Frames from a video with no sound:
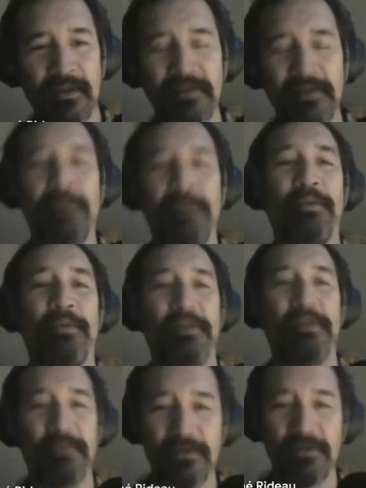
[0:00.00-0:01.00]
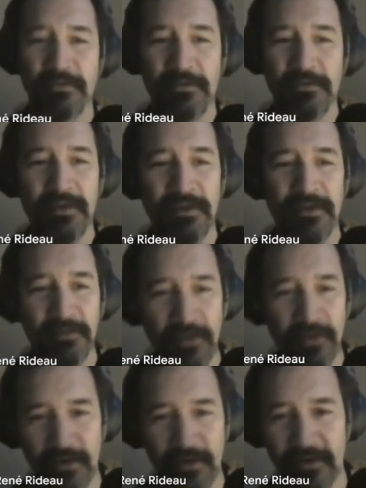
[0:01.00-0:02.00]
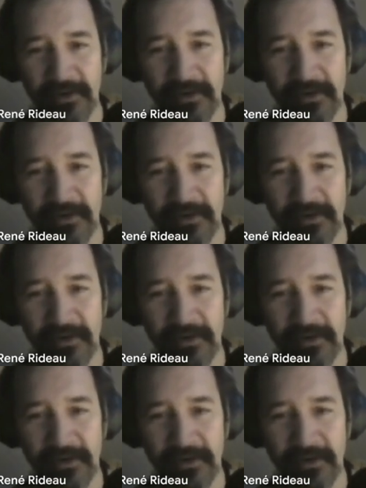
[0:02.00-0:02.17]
impossible to get it wrong, or